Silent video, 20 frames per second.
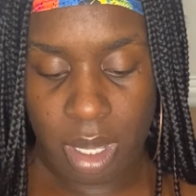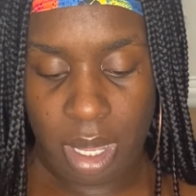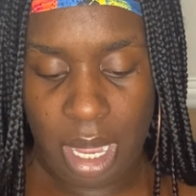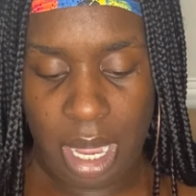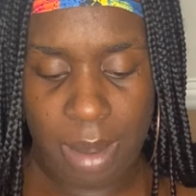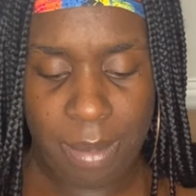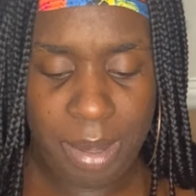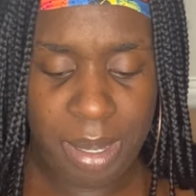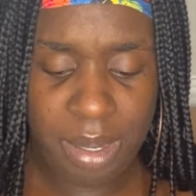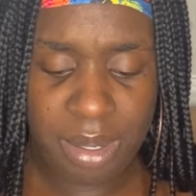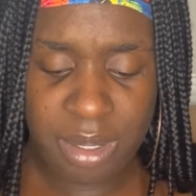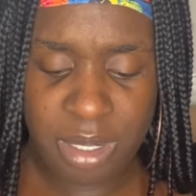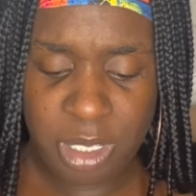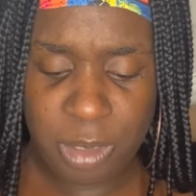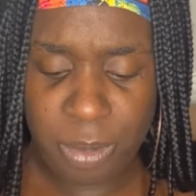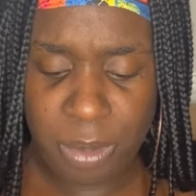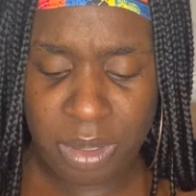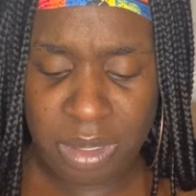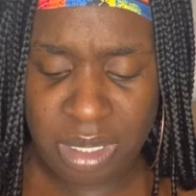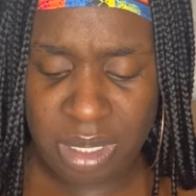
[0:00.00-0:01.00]
I'm hearing this
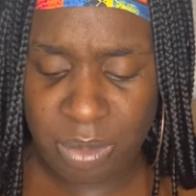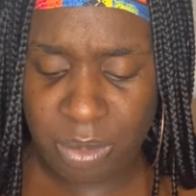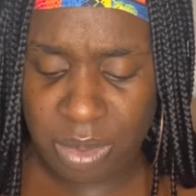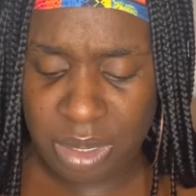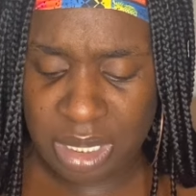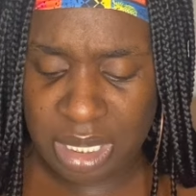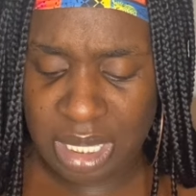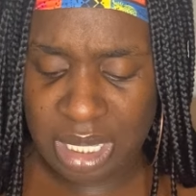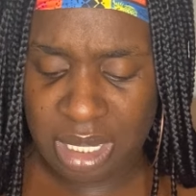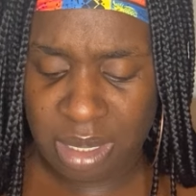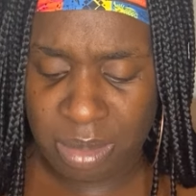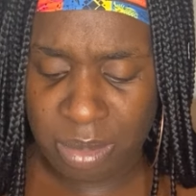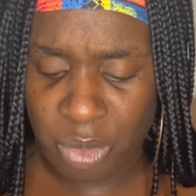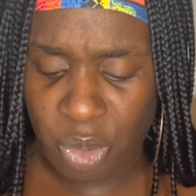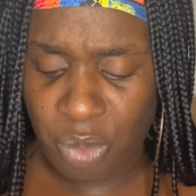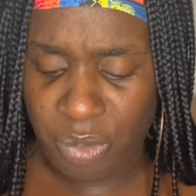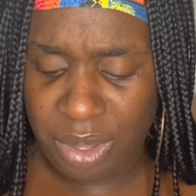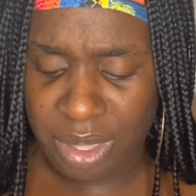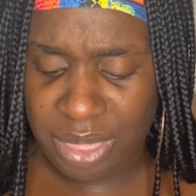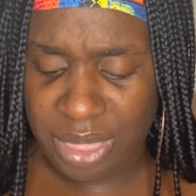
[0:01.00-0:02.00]
person was in a
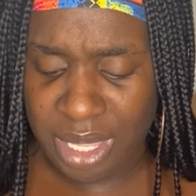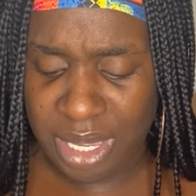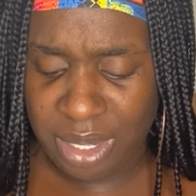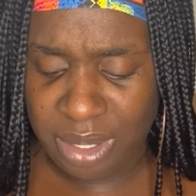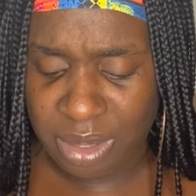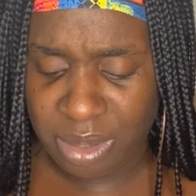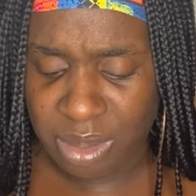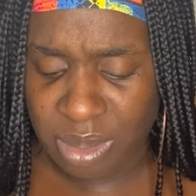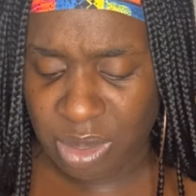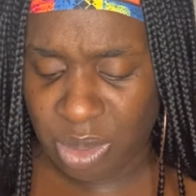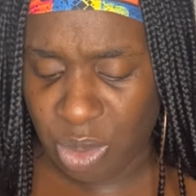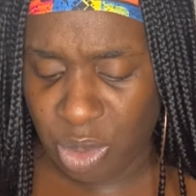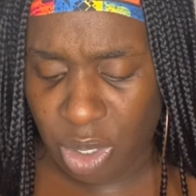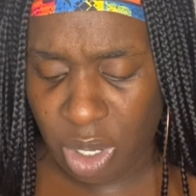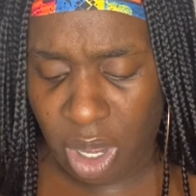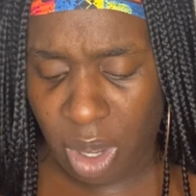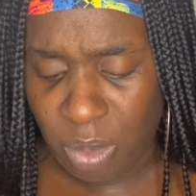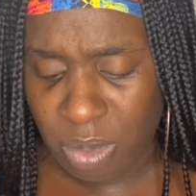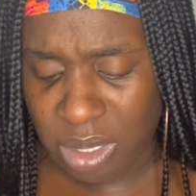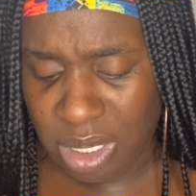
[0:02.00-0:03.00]
movie theaters, or
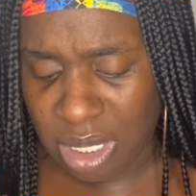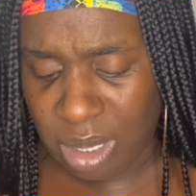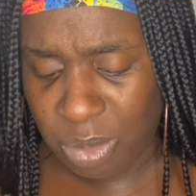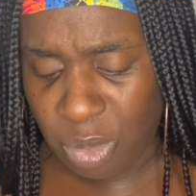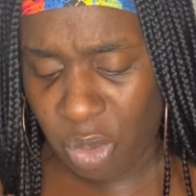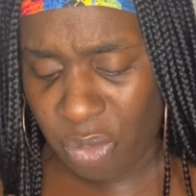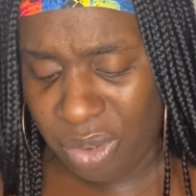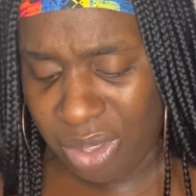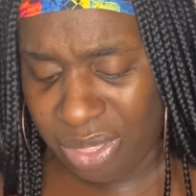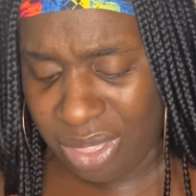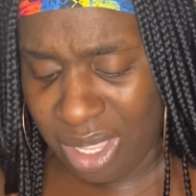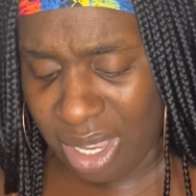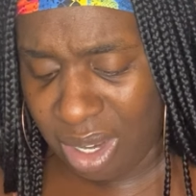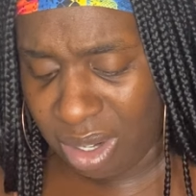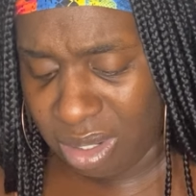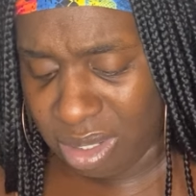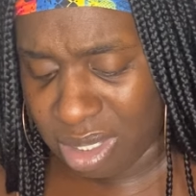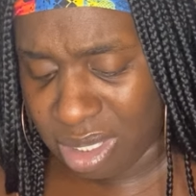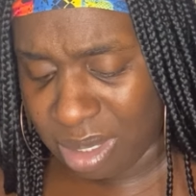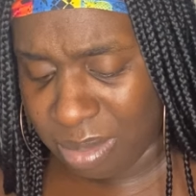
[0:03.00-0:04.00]
y'all was in a movie
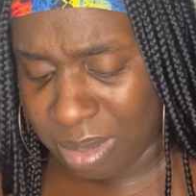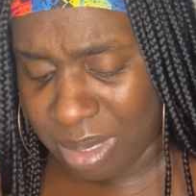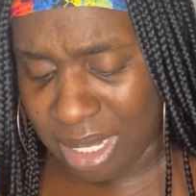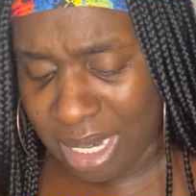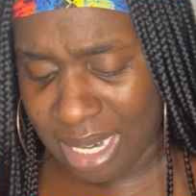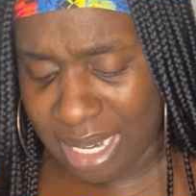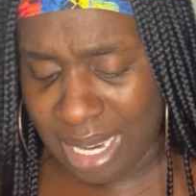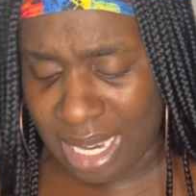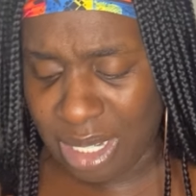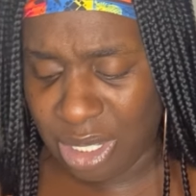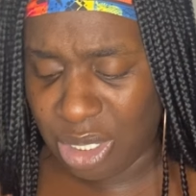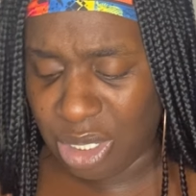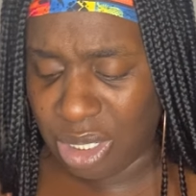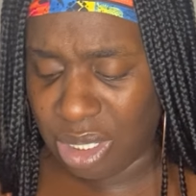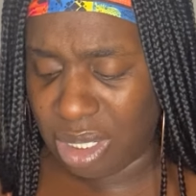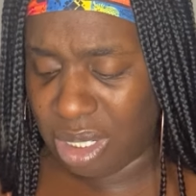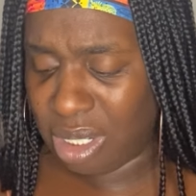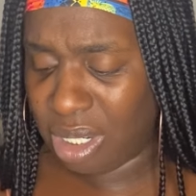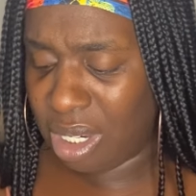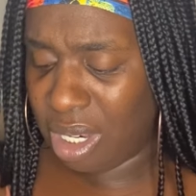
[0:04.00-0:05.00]
theaters or something in
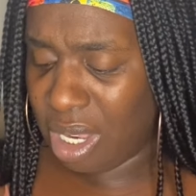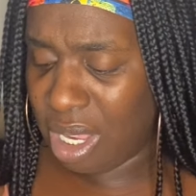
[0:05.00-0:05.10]
nature.